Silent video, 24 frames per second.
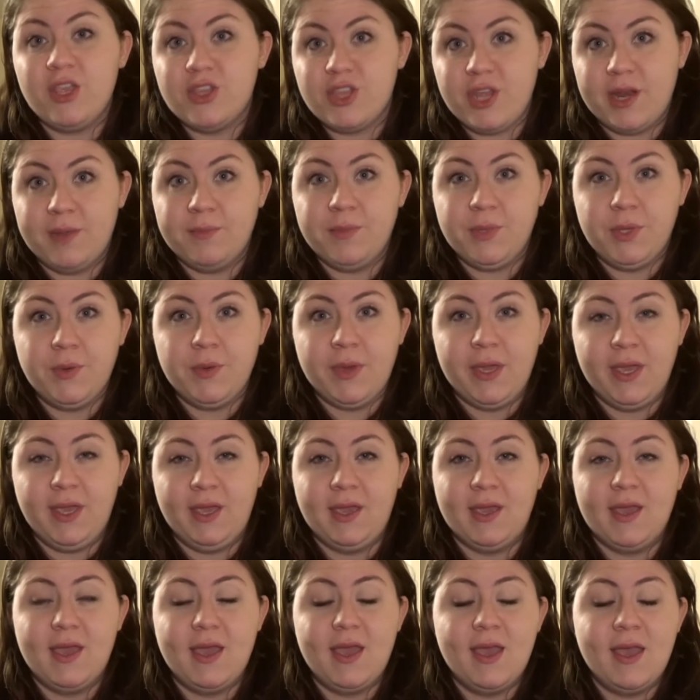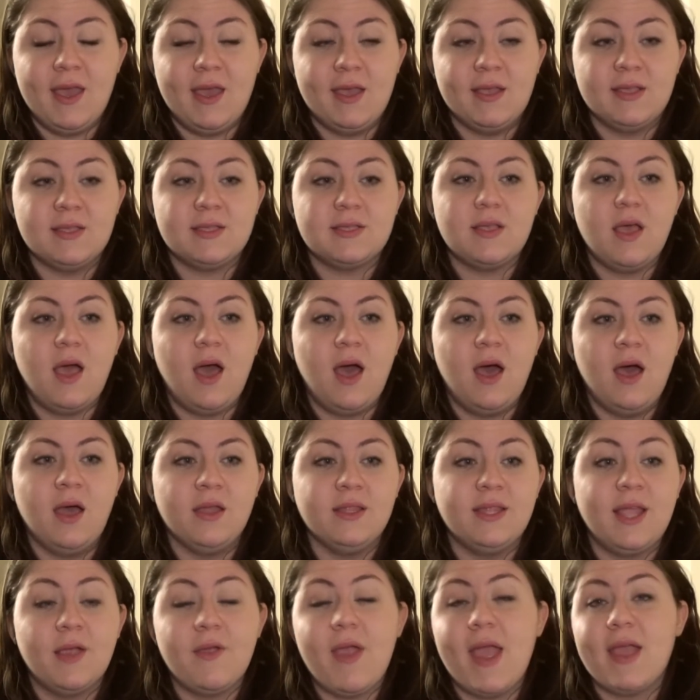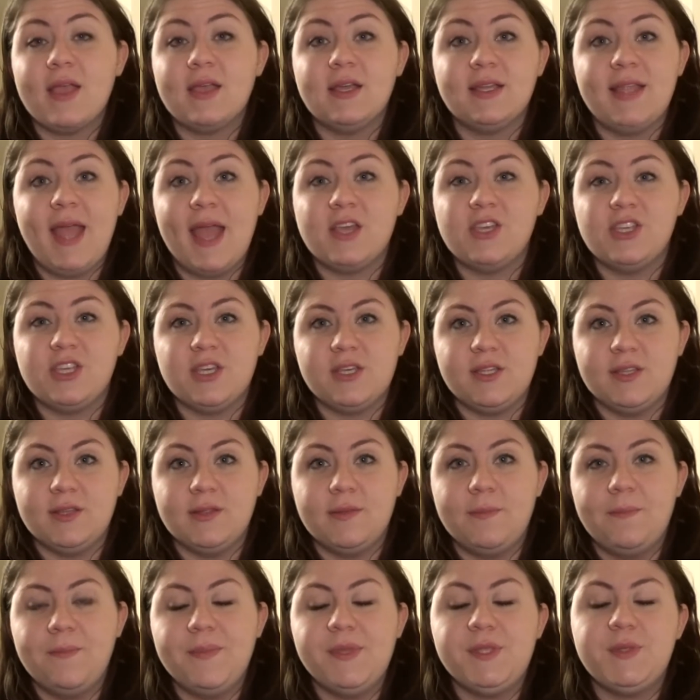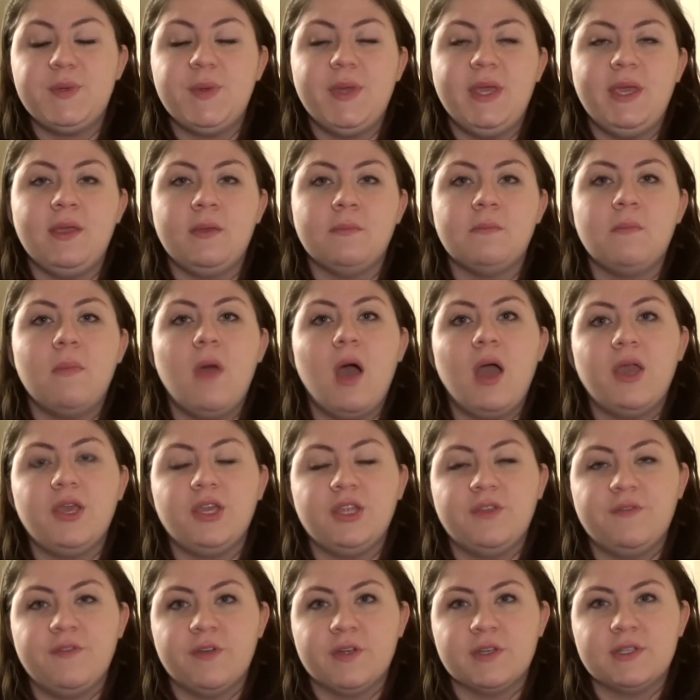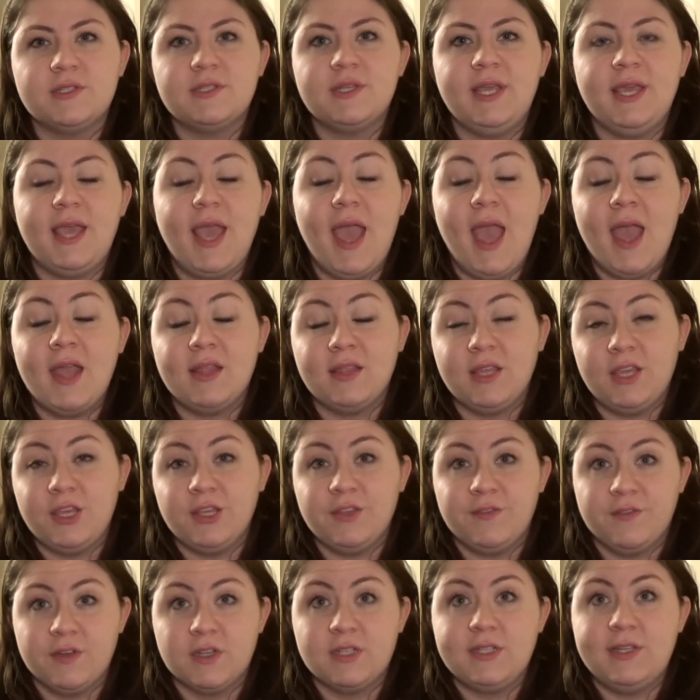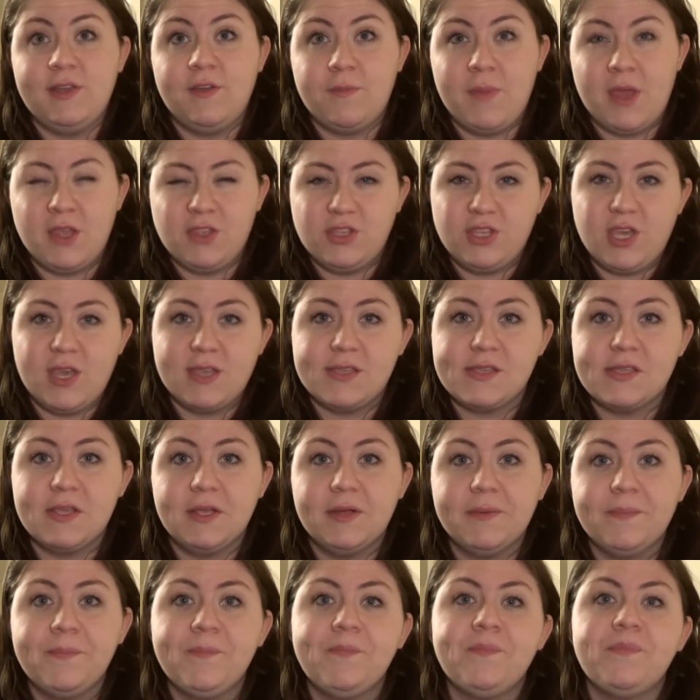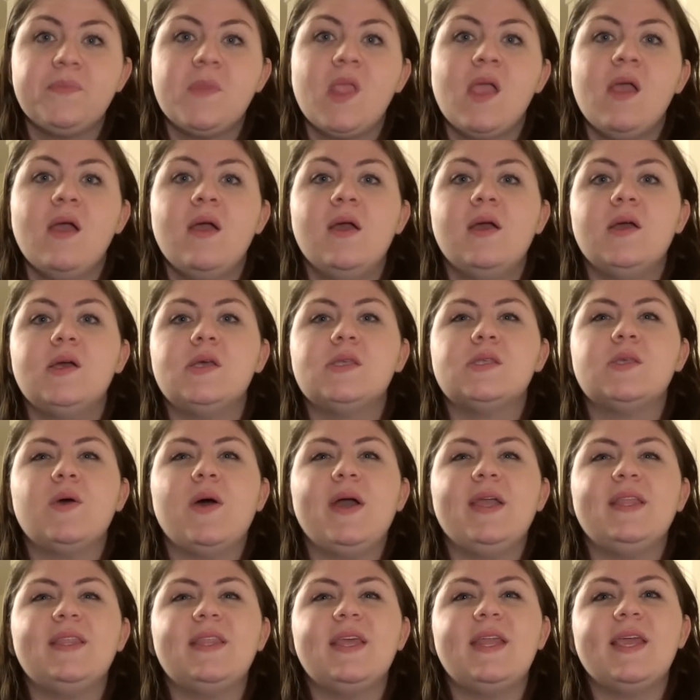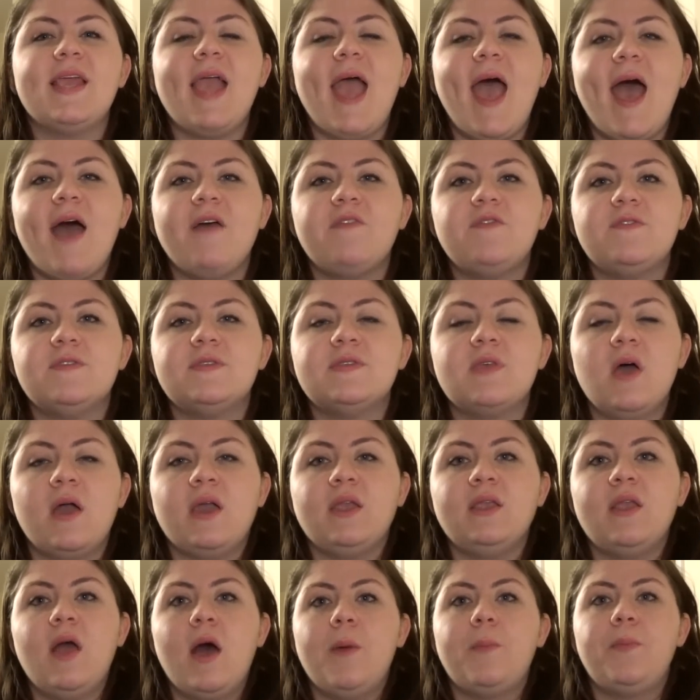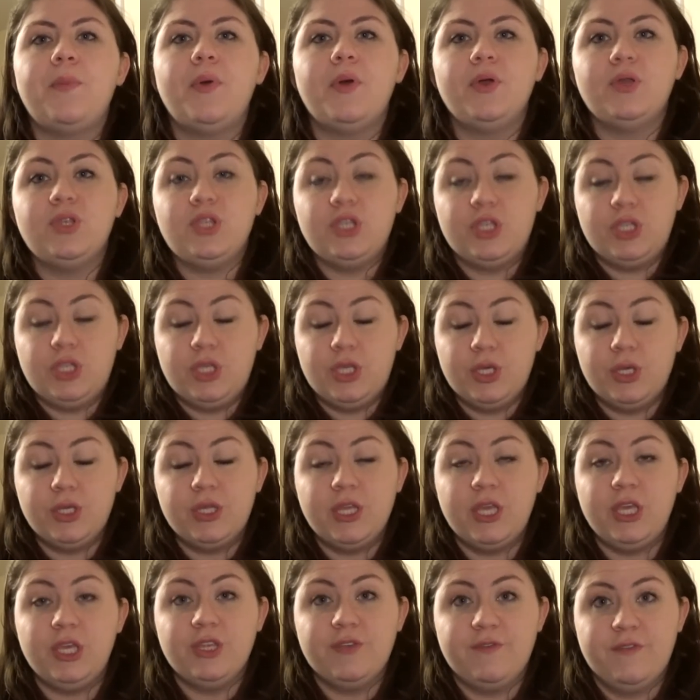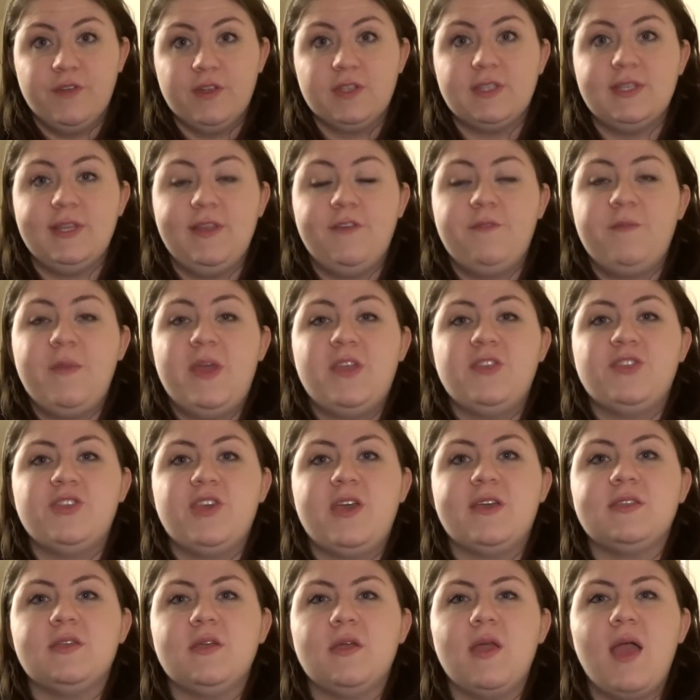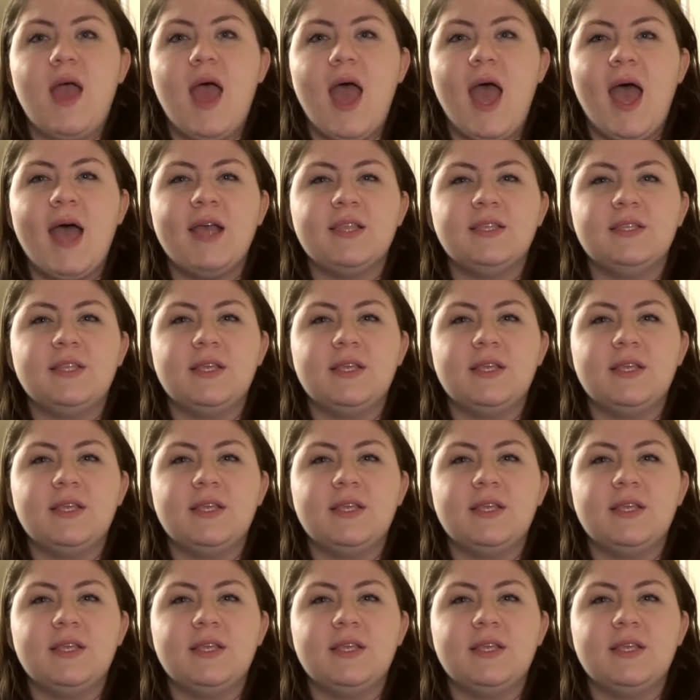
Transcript: that I'm doing is a direct connection between my university and the University of Manchester. So I didn't have to sign up to the University of Manchester as